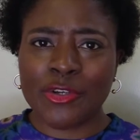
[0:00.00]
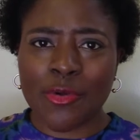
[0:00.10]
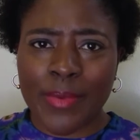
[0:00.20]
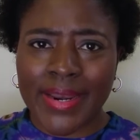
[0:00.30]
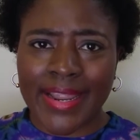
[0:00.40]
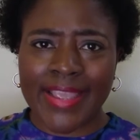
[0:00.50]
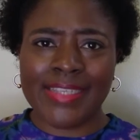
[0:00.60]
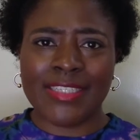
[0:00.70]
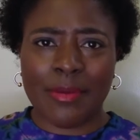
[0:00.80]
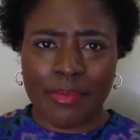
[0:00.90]
You're going
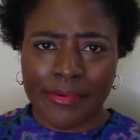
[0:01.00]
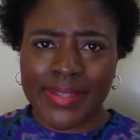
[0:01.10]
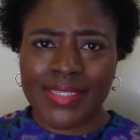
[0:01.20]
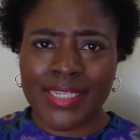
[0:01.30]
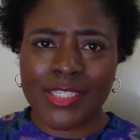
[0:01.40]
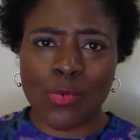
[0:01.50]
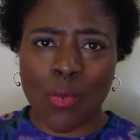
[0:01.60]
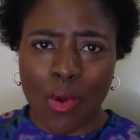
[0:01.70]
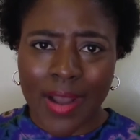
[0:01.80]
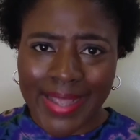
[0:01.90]
against the princess.
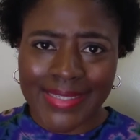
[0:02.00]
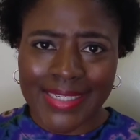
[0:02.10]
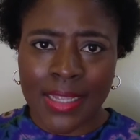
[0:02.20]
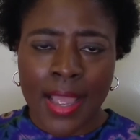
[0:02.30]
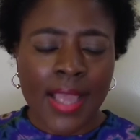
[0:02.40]
What?